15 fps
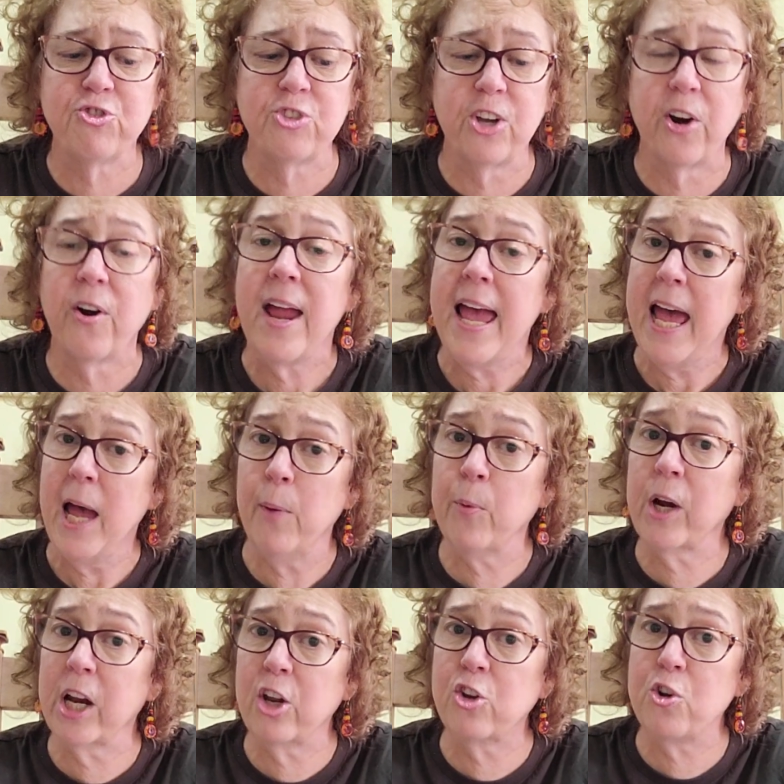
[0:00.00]
year. And we're
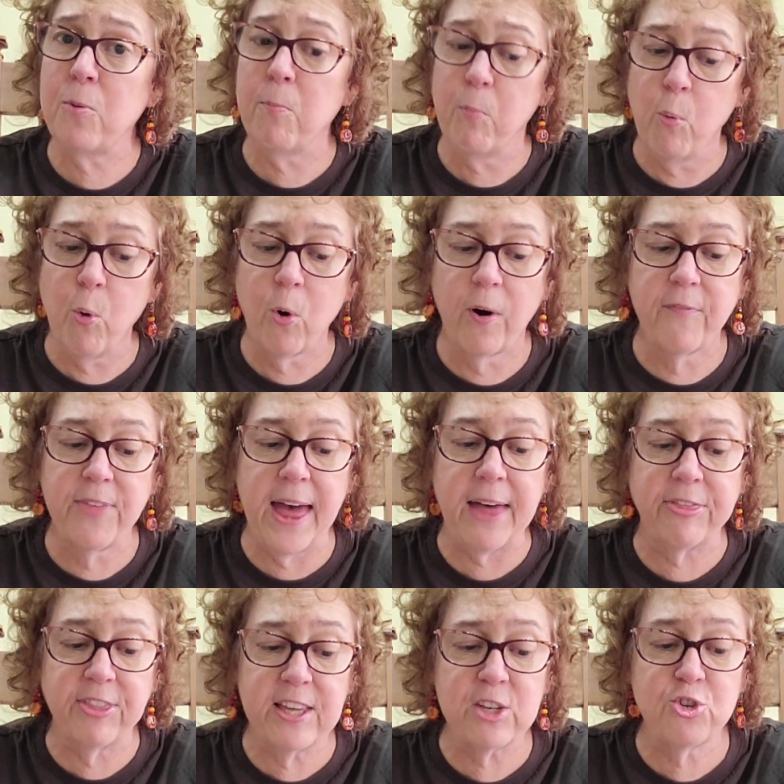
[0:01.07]
going to do more of
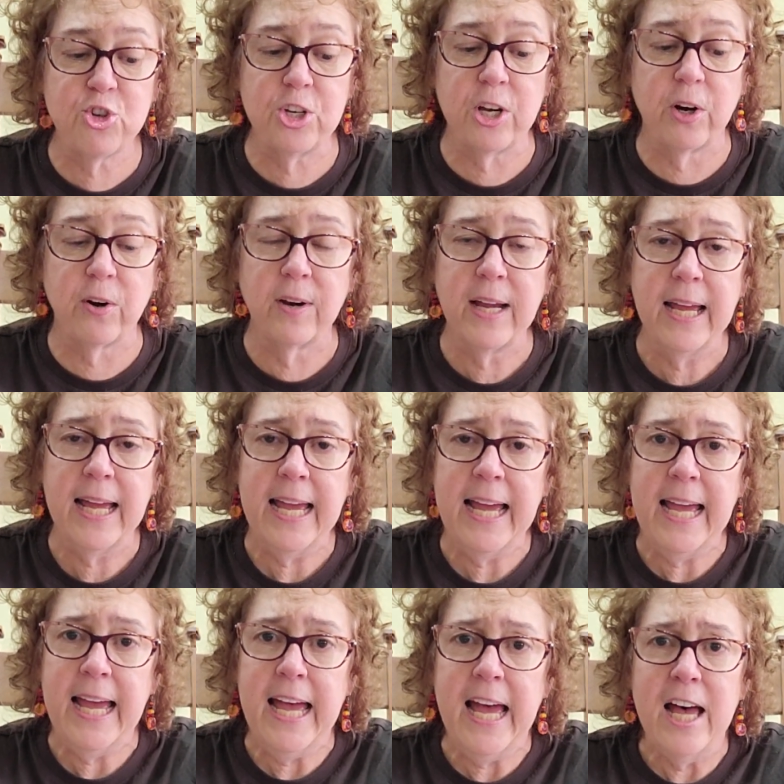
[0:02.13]
that this year.
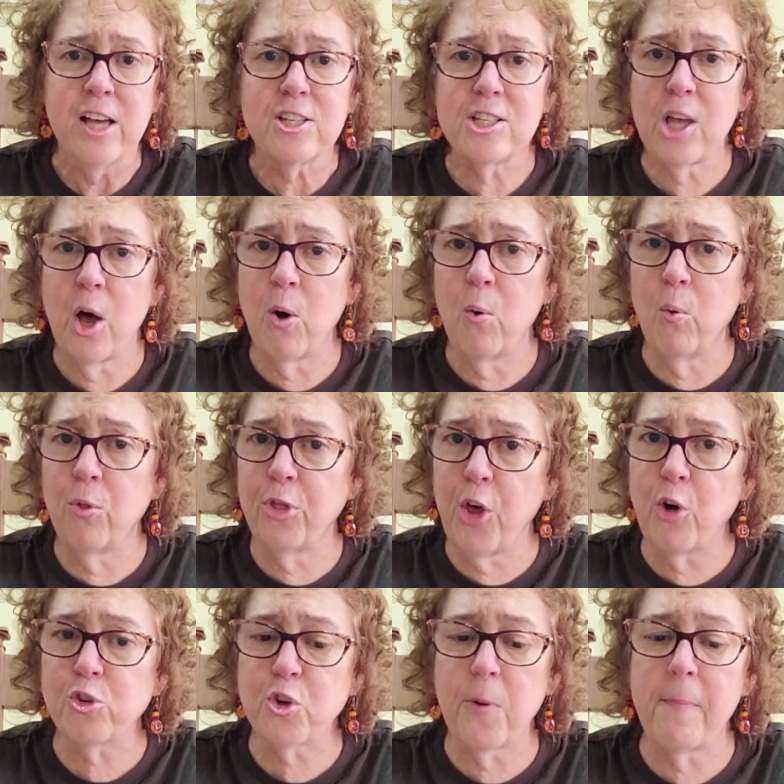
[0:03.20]
So
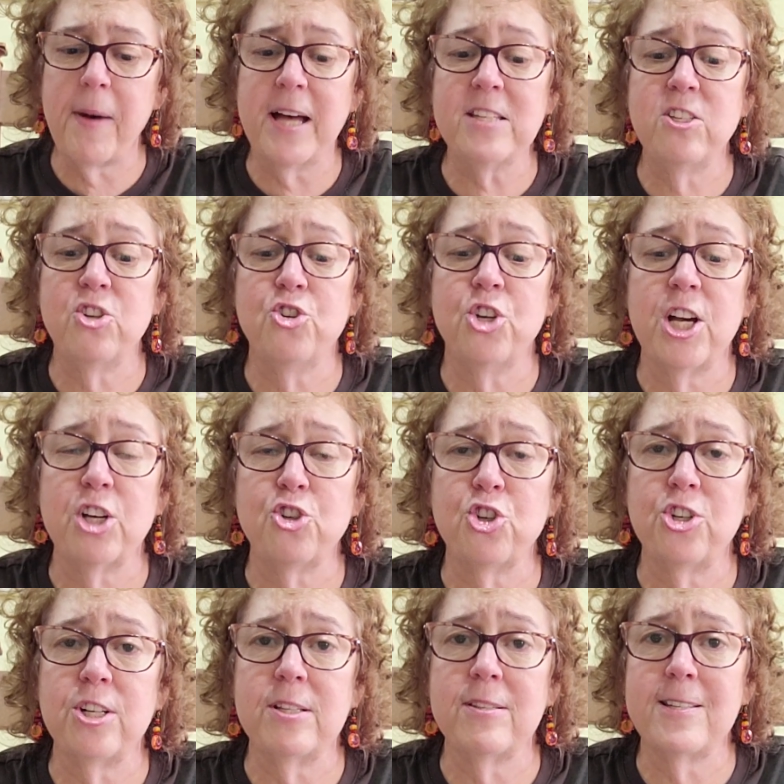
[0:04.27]
those are my
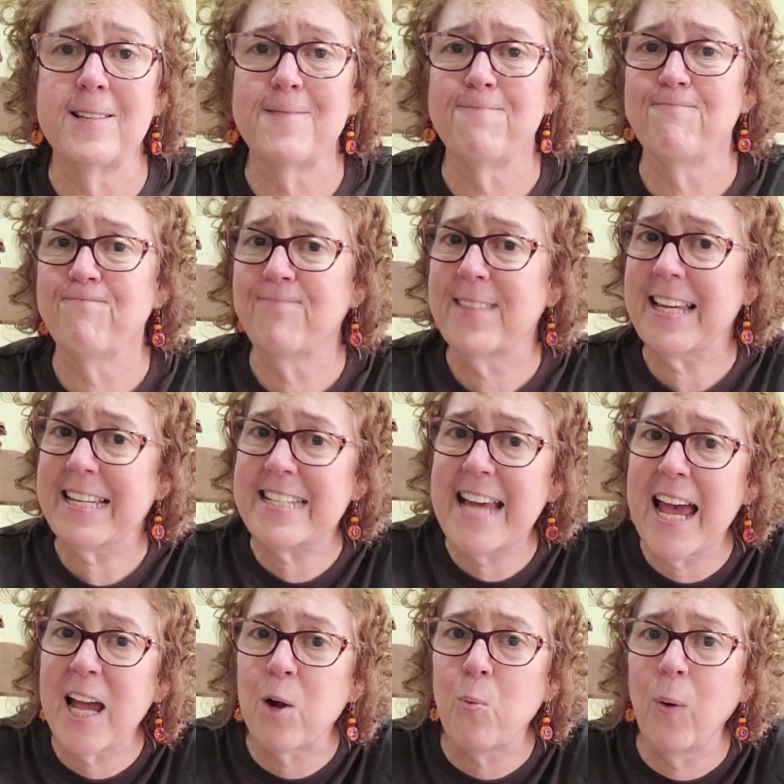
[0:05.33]
suggestions.
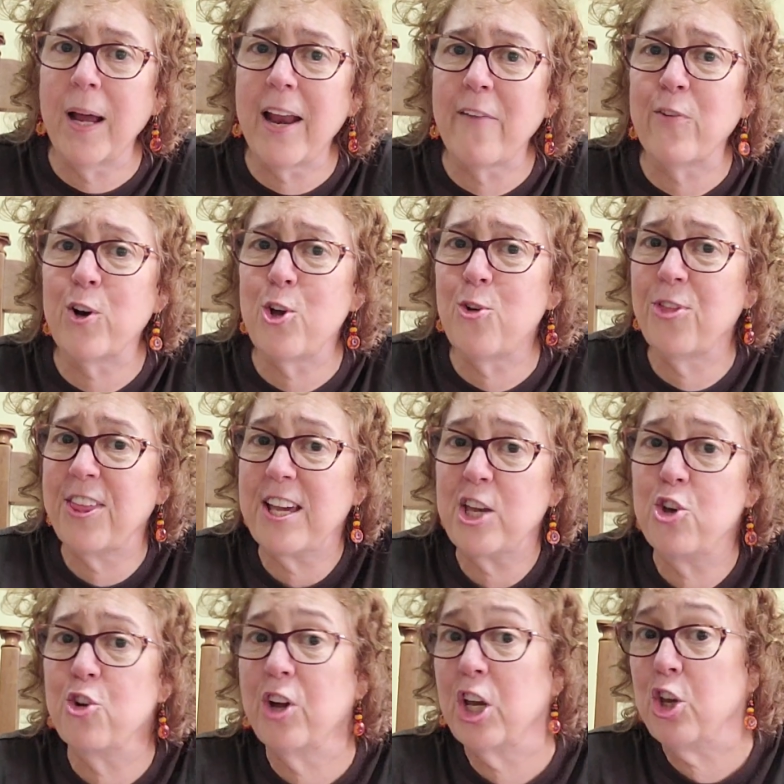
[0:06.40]
Take whatever you think
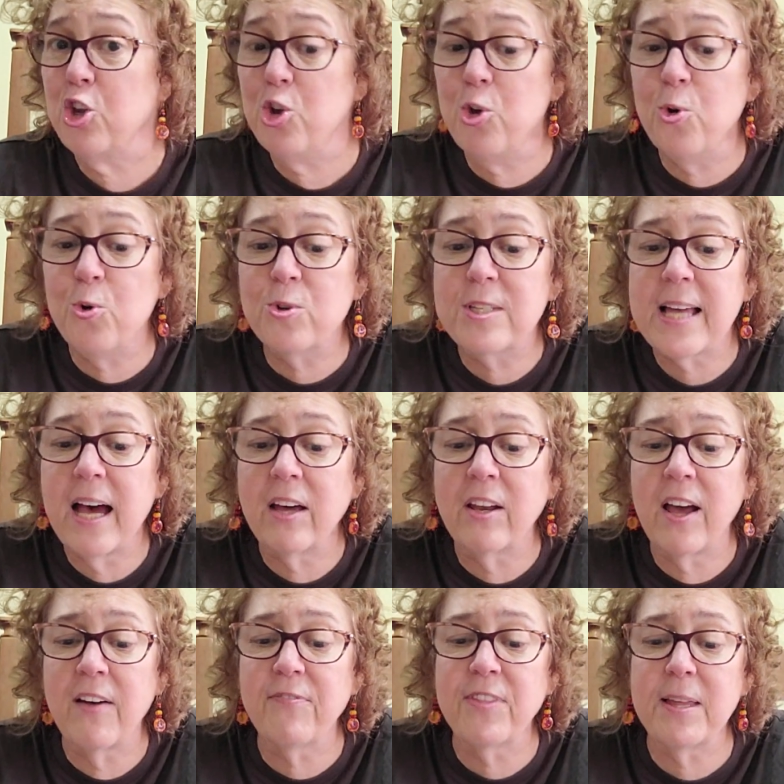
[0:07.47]
you can use out
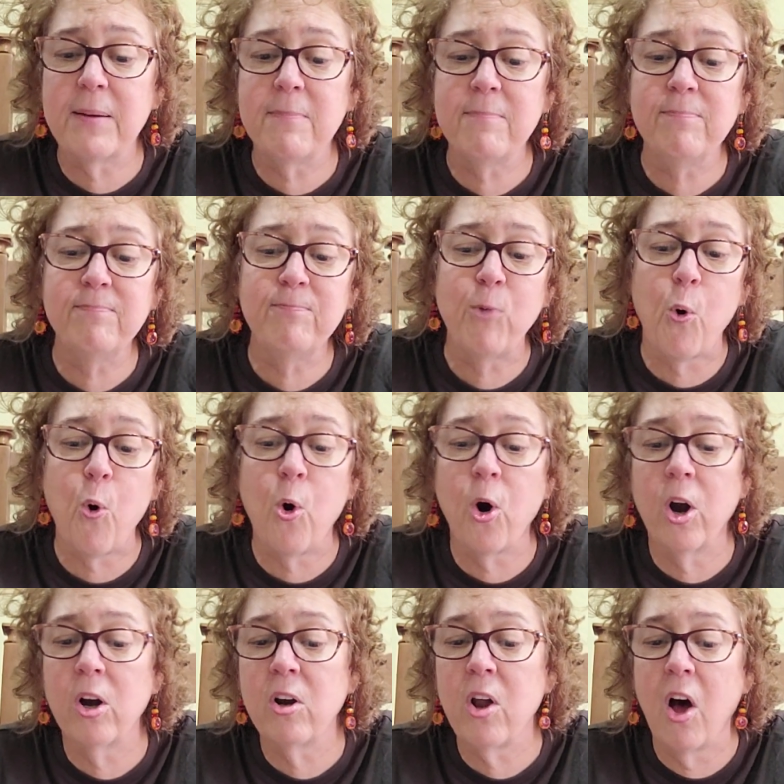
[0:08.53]
of them
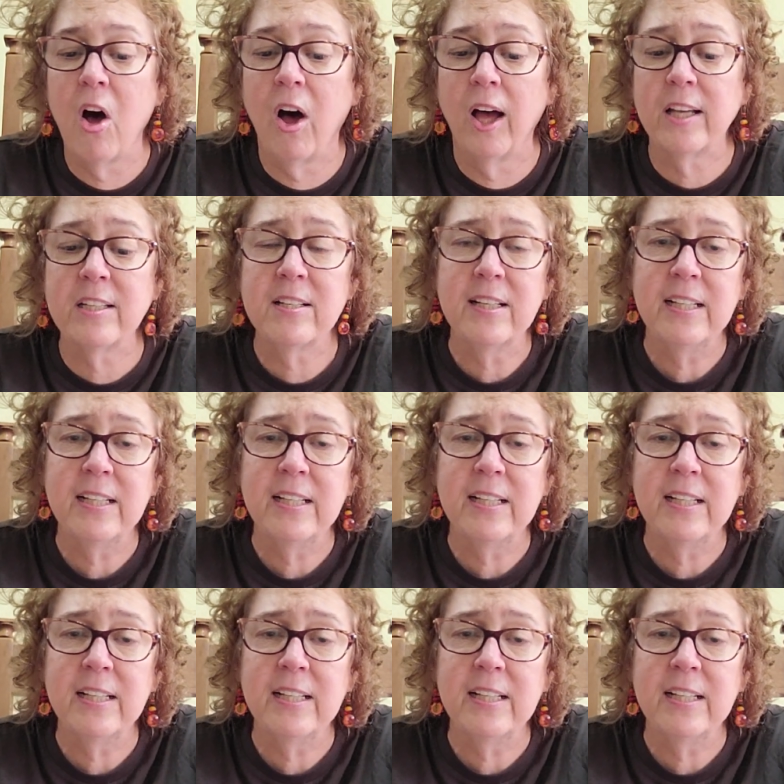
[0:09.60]
or not.